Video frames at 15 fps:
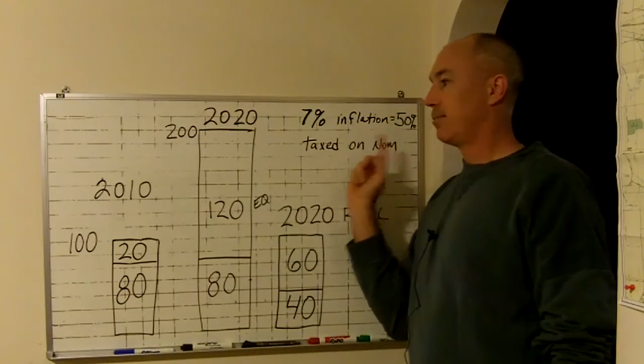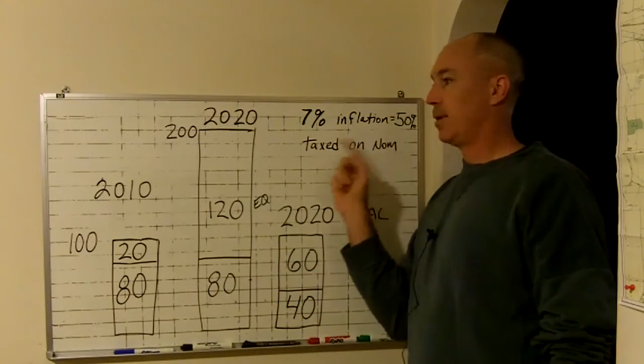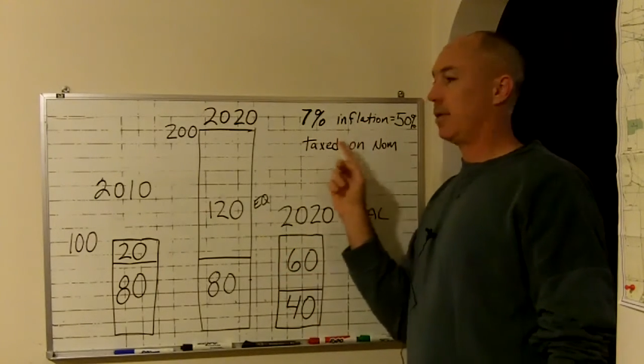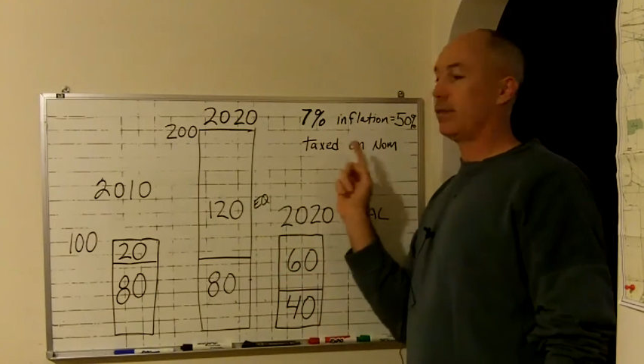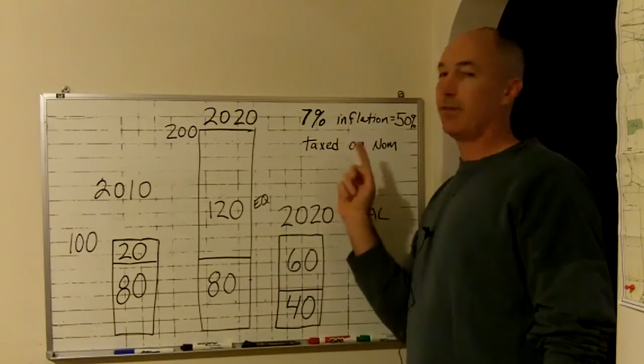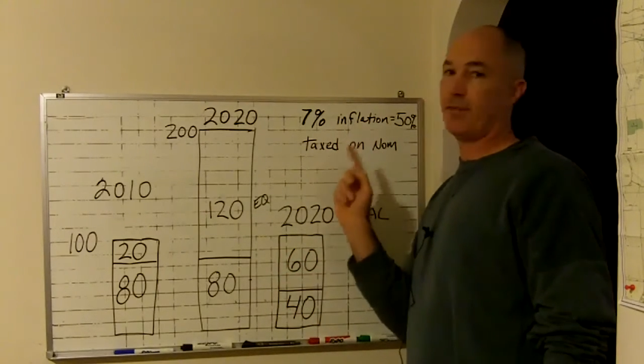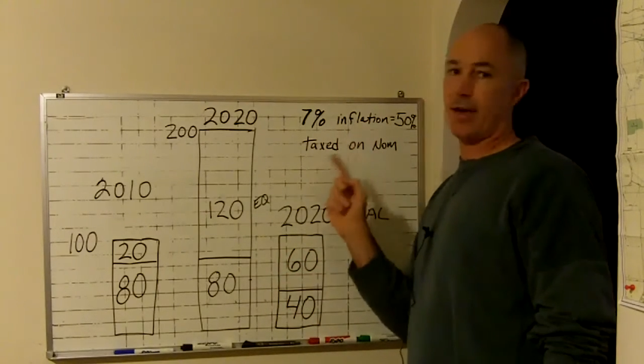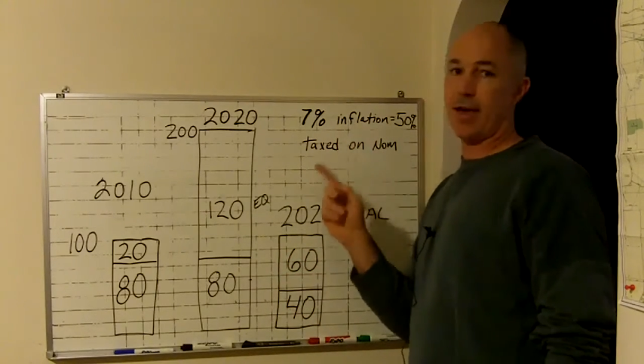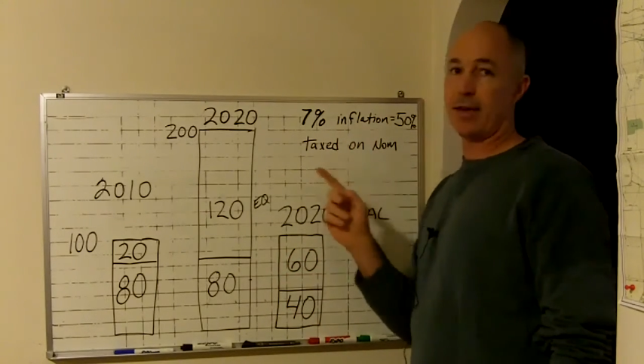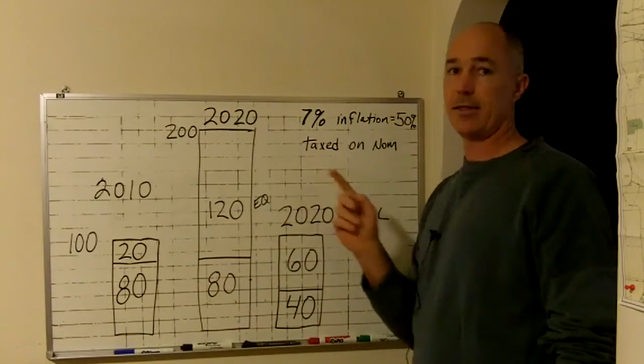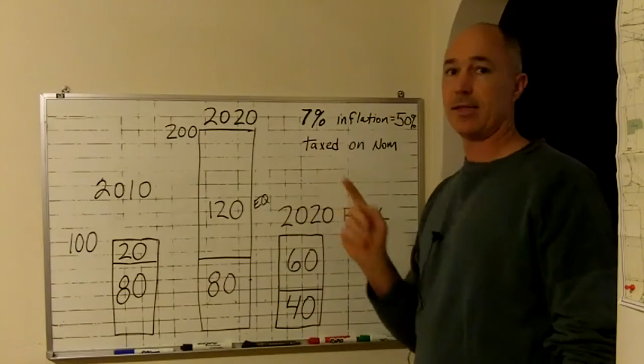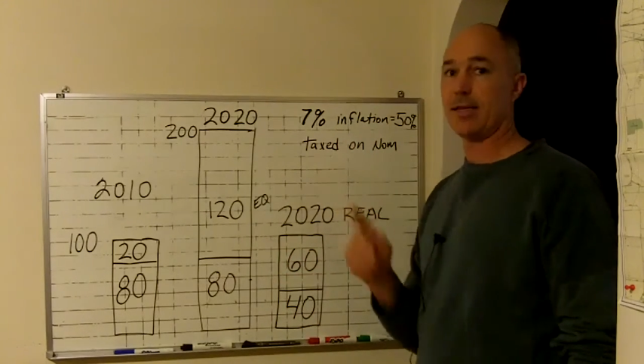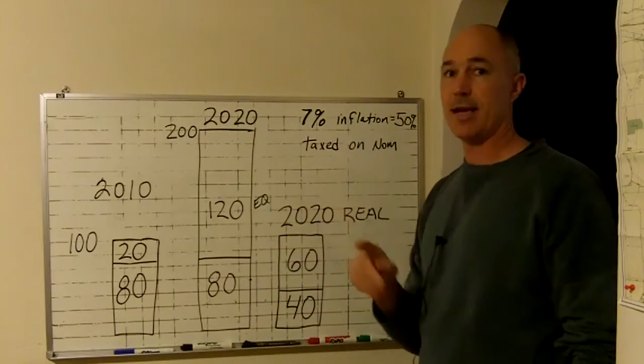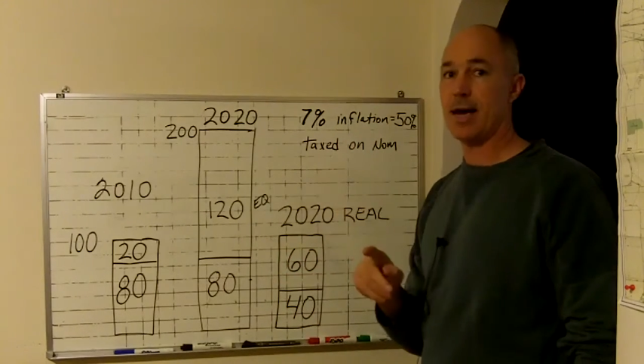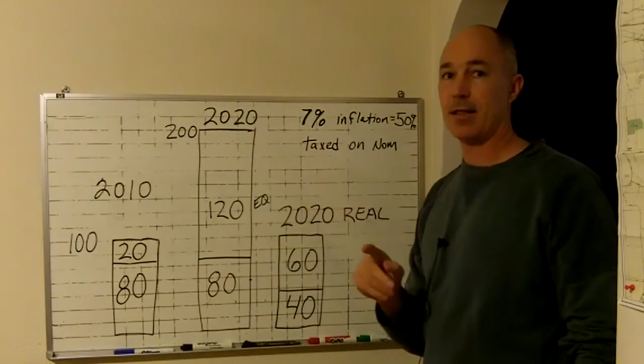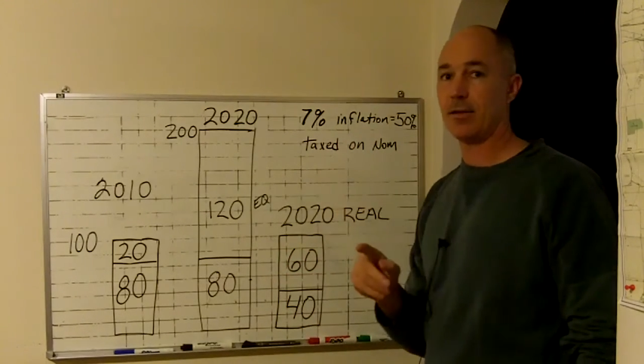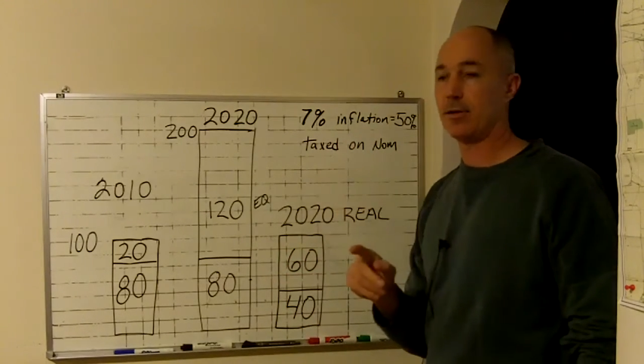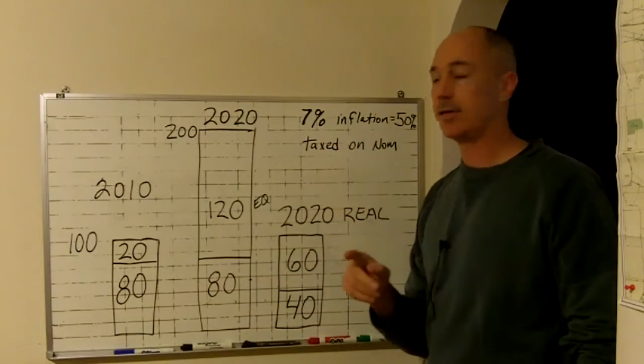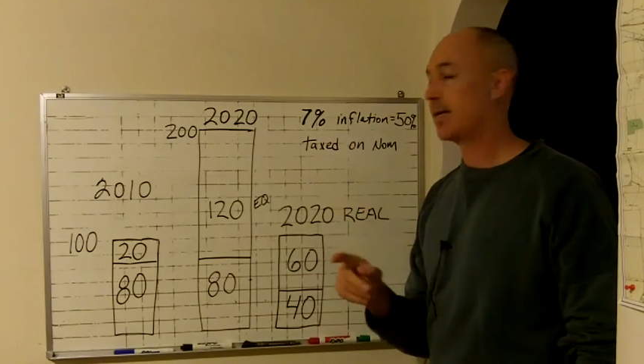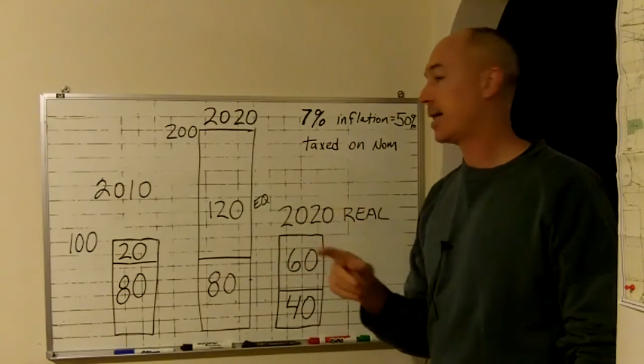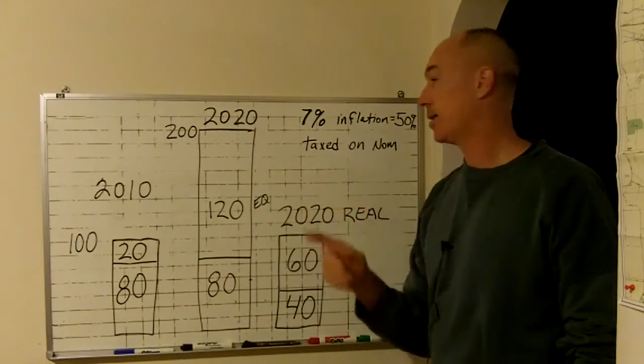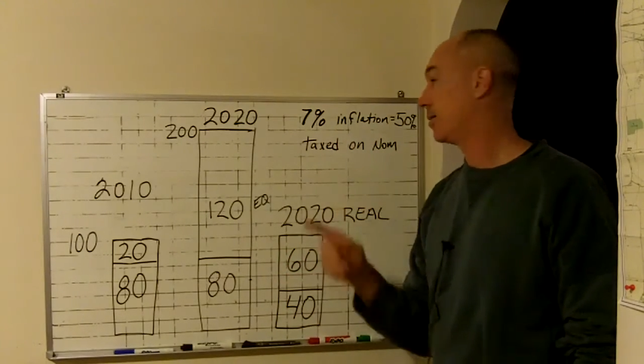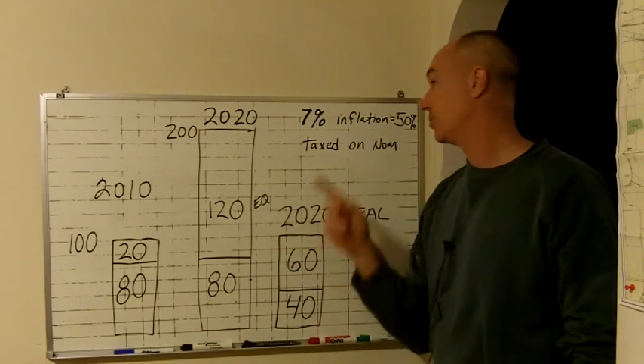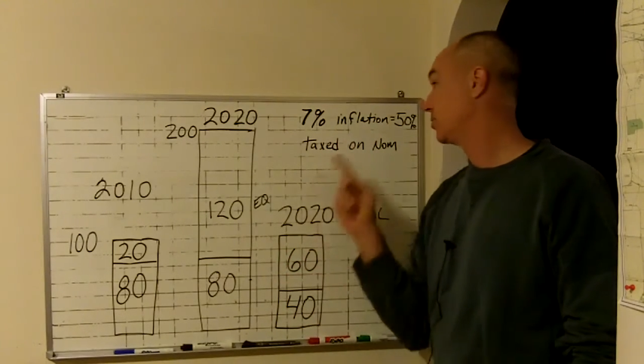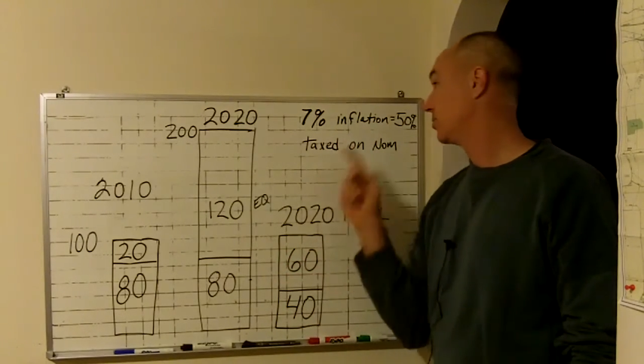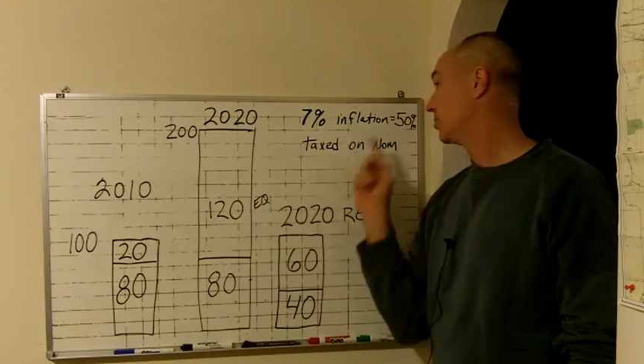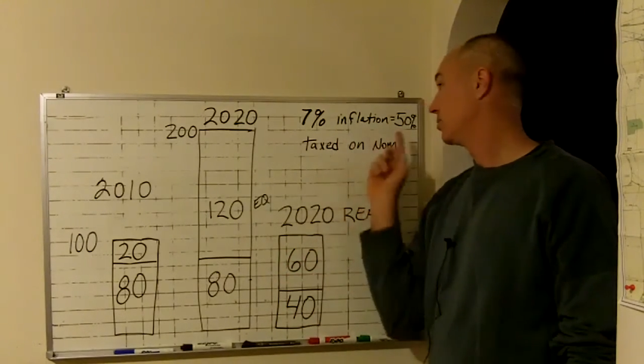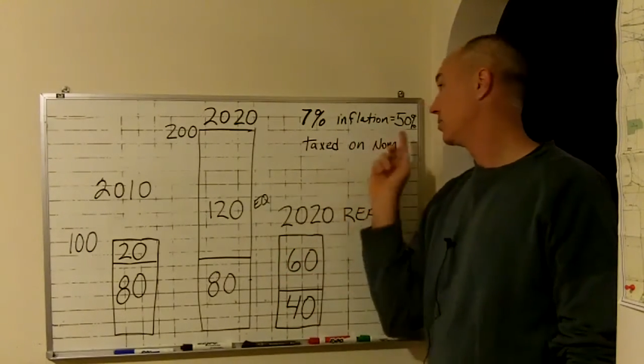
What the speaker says: beat the value of the dollar down